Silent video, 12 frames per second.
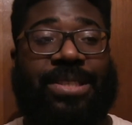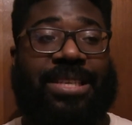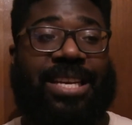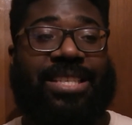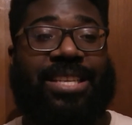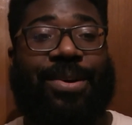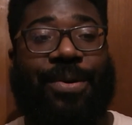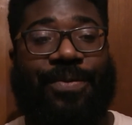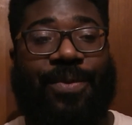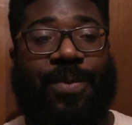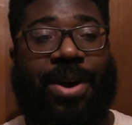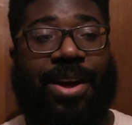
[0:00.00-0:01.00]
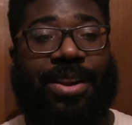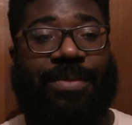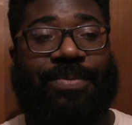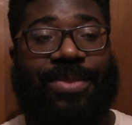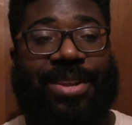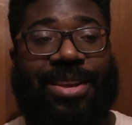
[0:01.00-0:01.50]
We select someone for
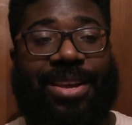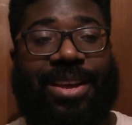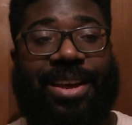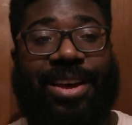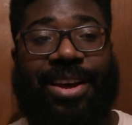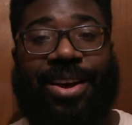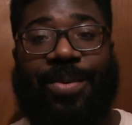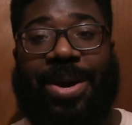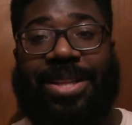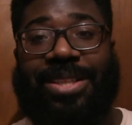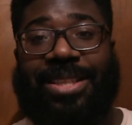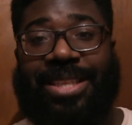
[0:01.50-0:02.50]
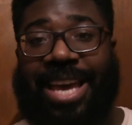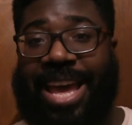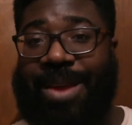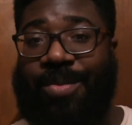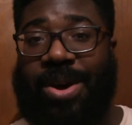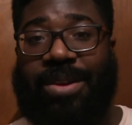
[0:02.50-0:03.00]
one
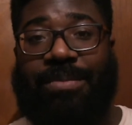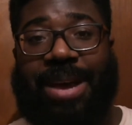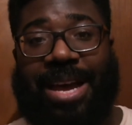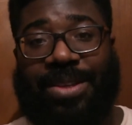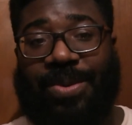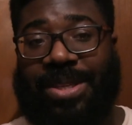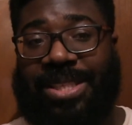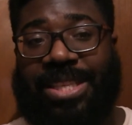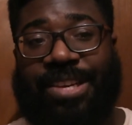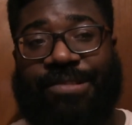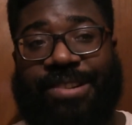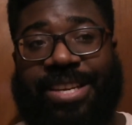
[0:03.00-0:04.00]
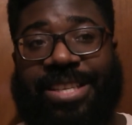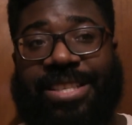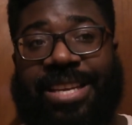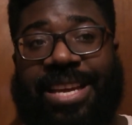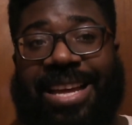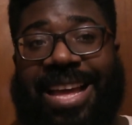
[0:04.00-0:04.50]
game, one match, one
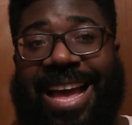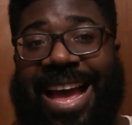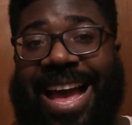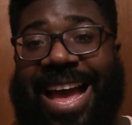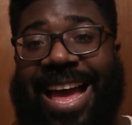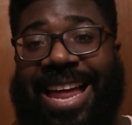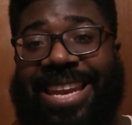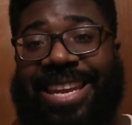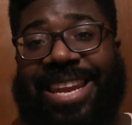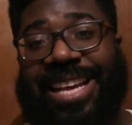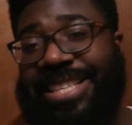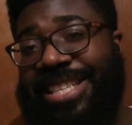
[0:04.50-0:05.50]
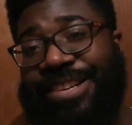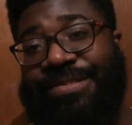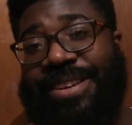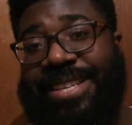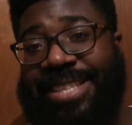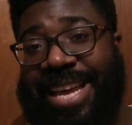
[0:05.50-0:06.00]
series, and the next
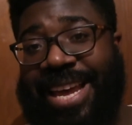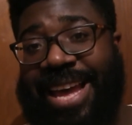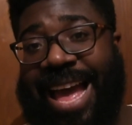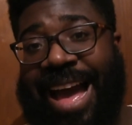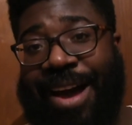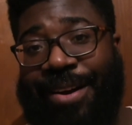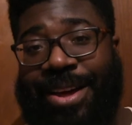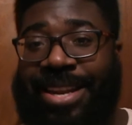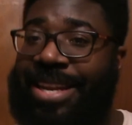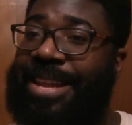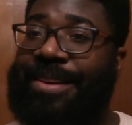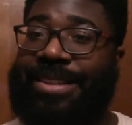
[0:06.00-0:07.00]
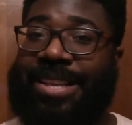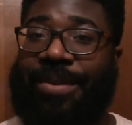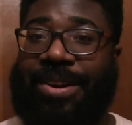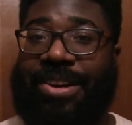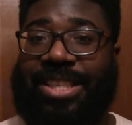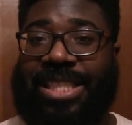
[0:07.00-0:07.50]
series they're out, and then there's
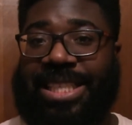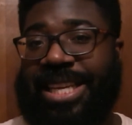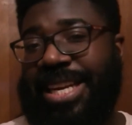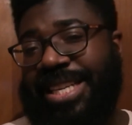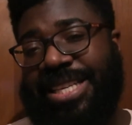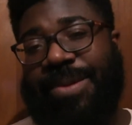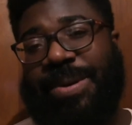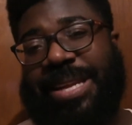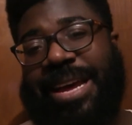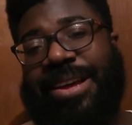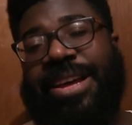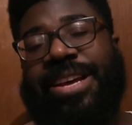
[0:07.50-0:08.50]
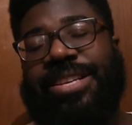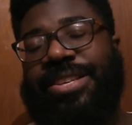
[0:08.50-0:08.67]
someone else is in and someone out.